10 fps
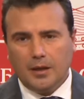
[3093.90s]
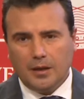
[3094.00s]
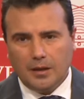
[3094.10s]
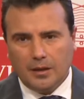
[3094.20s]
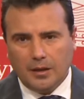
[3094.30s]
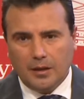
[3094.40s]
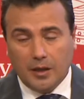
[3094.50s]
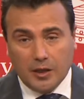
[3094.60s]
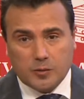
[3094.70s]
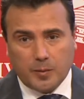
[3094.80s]
It is
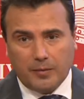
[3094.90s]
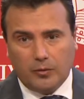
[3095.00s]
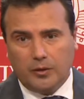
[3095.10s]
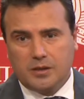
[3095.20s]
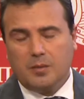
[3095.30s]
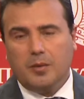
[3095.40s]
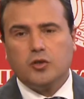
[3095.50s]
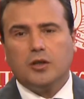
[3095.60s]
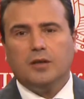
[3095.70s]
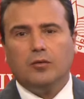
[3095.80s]
not
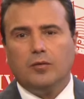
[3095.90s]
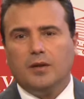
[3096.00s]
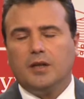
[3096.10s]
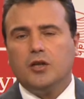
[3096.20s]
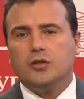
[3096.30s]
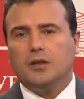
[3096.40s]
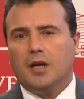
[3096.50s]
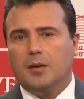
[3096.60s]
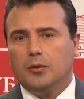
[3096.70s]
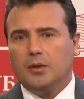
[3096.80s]
European or
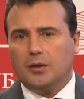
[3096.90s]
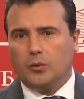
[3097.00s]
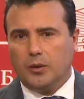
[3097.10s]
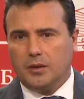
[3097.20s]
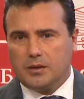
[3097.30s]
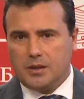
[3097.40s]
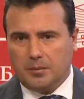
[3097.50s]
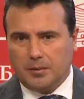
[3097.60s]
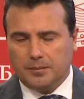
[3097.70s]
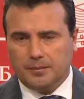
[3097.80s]
right to
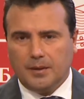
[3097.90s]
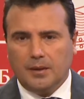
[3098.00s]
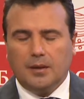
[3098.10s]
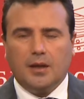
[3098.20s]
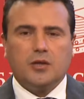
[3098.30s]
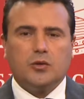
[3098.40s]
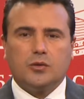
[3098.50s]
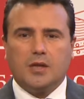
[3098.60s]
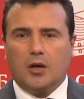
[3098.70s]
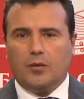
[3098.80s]
interfere
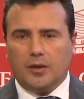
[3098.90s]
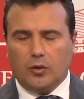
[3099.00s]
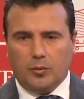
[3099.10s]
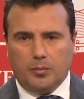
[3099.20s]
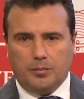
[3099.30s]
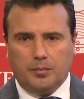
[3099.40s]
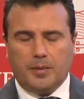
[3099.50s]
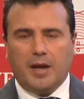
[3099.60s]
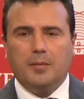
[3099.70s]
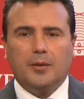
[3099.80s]
the
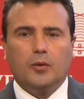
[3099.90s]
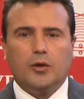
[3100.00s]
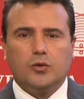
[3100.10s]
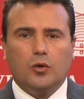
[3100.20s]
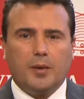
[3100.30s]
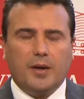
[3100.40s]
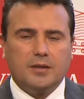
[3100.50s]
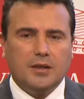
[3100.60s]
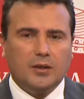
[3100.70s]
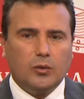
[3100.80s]
interior
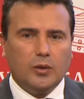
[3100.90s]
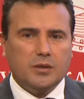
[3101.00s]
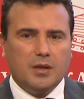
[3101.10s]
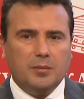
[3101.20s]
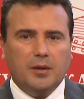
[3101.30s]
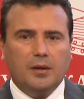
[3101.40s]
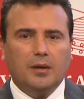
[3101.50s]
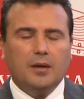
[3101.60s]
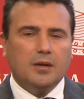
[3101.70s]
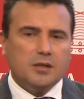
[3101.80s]
affairs of a certain
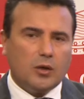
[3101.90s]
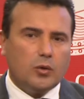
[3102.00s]
country.